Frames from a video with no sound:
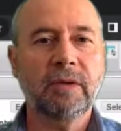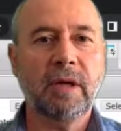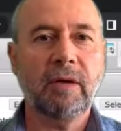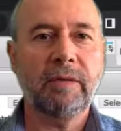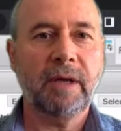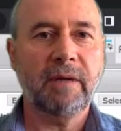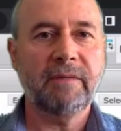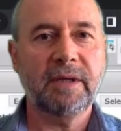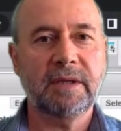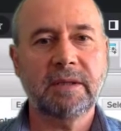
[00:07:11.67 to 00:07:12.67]
now we have
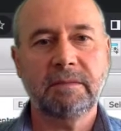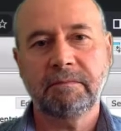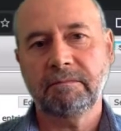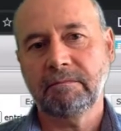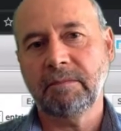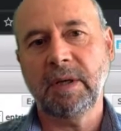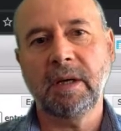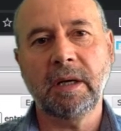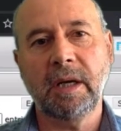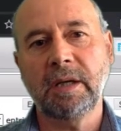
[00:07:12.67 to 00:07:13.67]
this
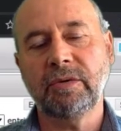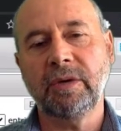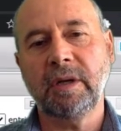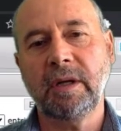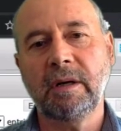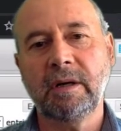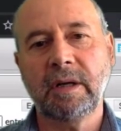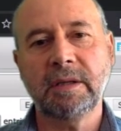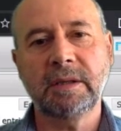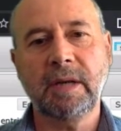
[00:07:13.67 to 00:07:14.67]
entry here
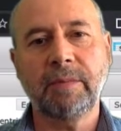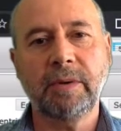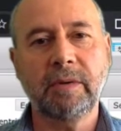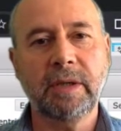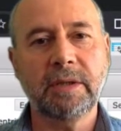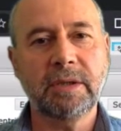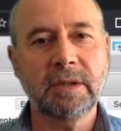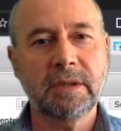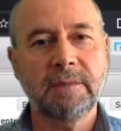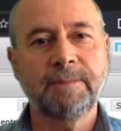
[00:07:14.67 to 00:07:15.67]
as upregulated
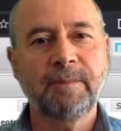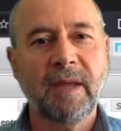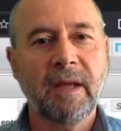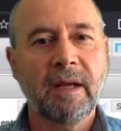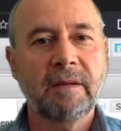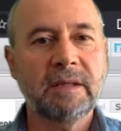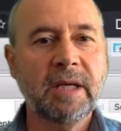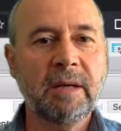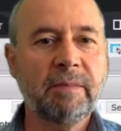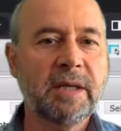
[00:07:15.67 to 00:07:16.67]
genes. The
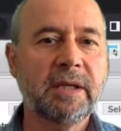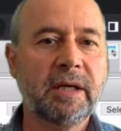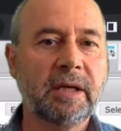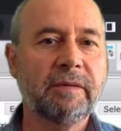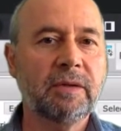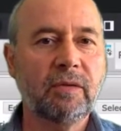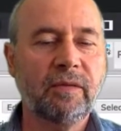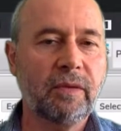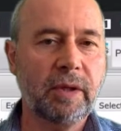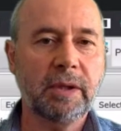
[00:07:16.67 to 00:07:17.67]
same basically we do
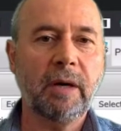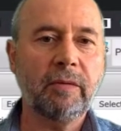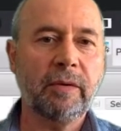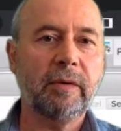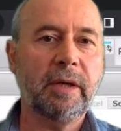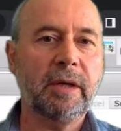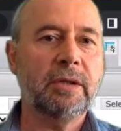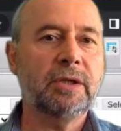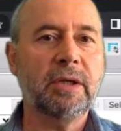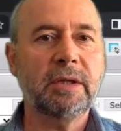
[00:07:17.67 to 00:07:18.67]
for the
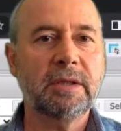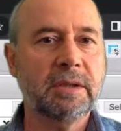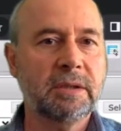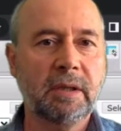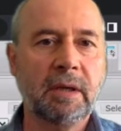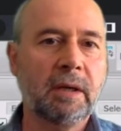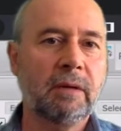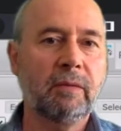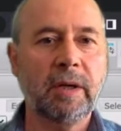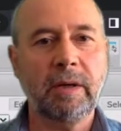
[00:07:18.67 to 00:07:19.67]
downregulated genes,
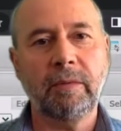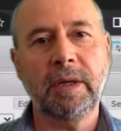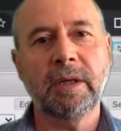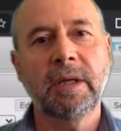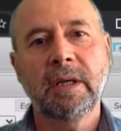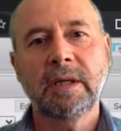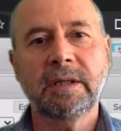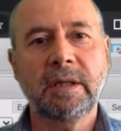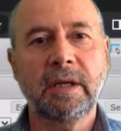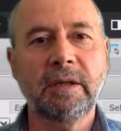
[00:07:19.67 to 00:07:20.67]
where we
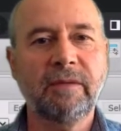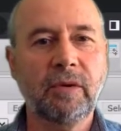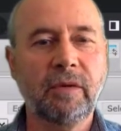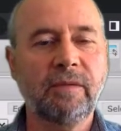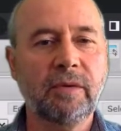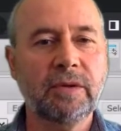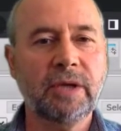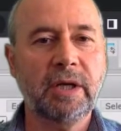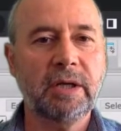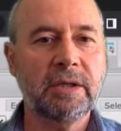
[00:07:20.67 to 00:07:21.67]
select the log-fold
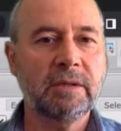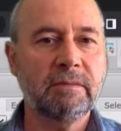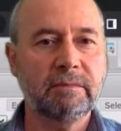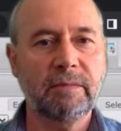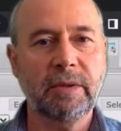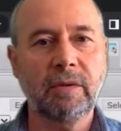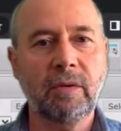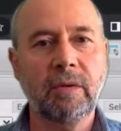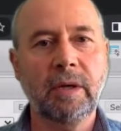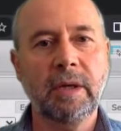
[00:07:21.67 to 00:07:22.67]
change
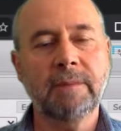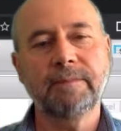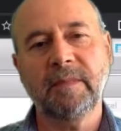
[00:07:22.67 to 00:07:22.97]
below